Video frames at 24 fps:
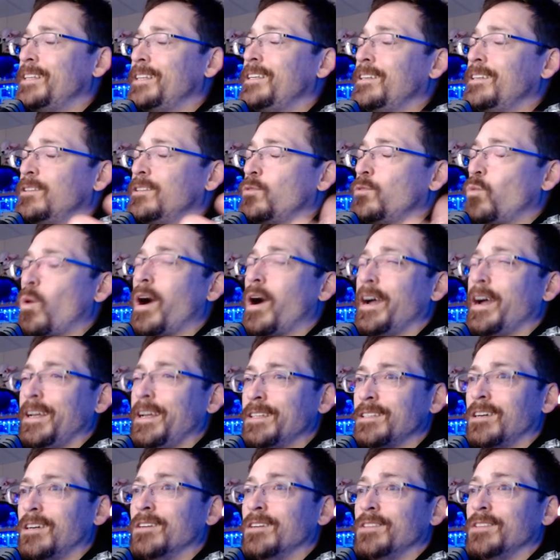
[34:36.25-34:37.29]
is why
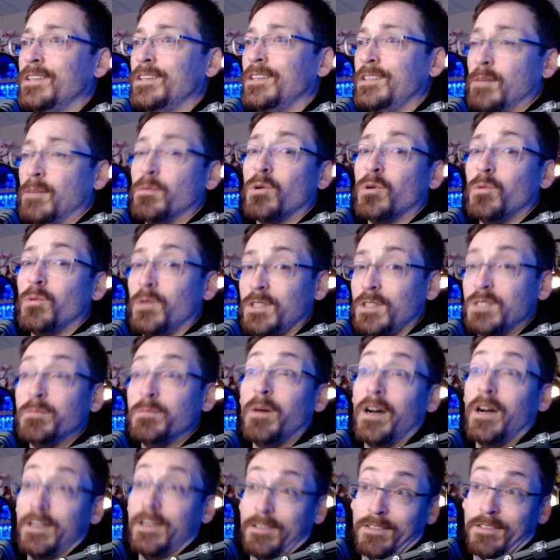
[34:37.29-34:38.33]
it's on the #1
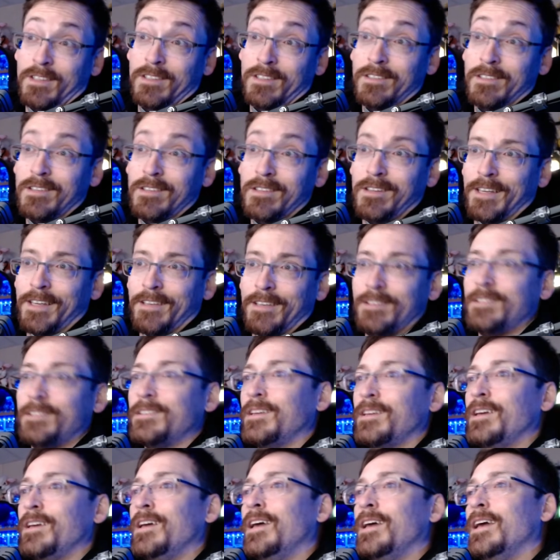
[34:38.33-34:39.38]
spot at this
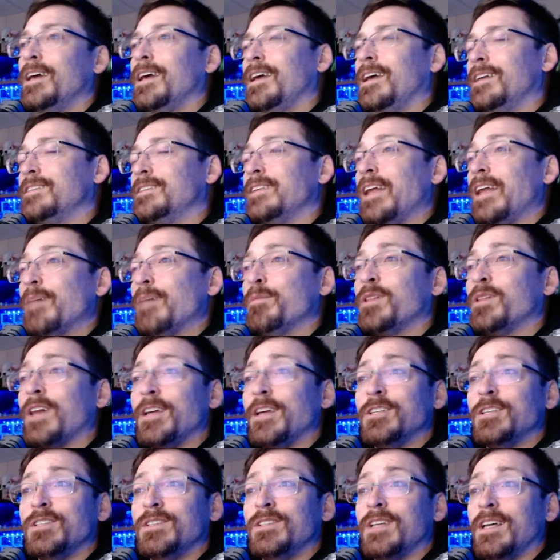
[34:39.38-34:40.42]
list. It's an
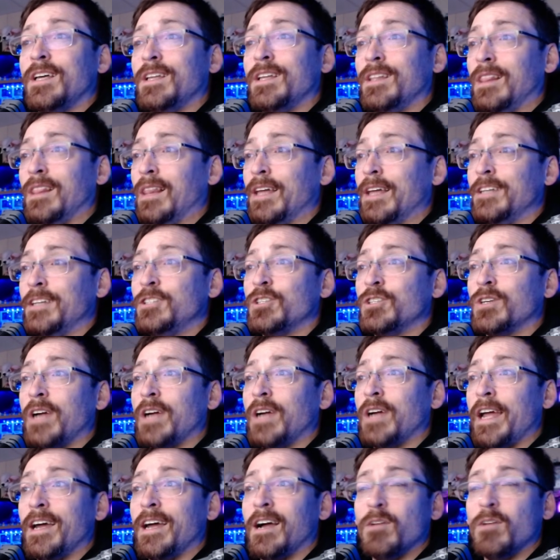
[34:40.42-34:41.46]
application that lets your
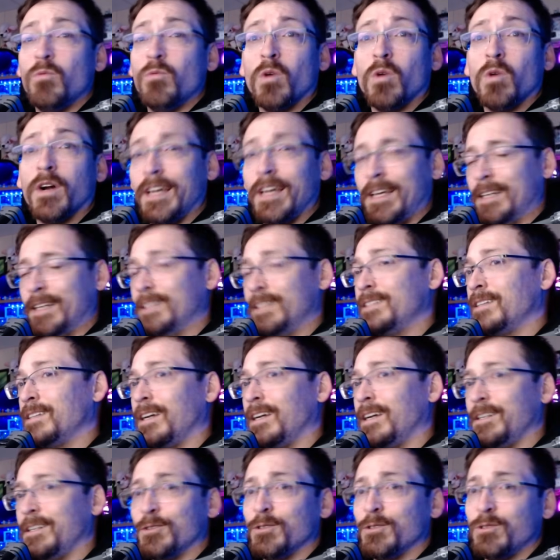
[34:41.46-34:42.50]
AI work
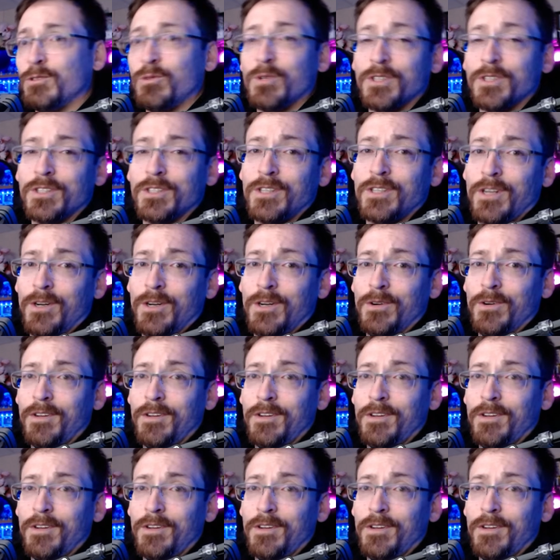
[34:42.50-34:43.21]
inside your source code.